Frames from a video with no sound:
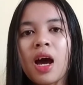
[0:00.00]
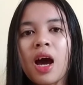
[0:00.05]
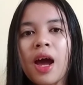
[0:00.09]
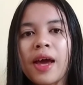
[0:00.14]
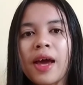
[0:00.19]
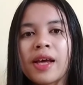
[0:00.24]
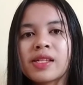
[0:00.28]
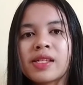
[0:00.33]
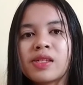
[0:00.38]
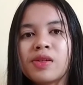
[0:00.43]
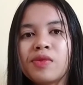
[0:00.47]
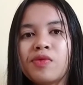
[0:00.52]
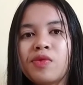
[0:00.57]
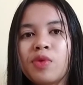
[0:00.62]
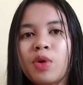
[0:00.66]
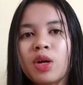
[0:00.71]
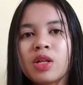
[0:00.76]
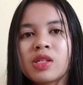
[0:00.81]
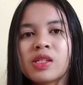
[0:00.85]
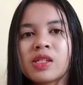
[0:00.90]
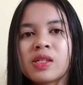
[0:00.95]
as the
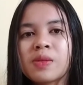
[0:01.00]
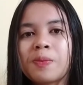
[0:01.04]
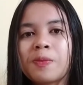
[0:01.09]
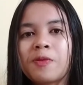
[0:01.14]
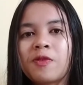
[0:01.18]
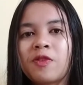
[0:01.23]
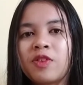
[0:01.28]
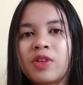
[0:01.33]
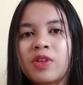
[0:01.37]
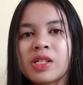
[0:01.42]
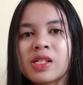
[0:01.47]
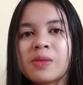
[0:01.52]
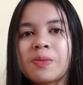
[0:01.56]
world's first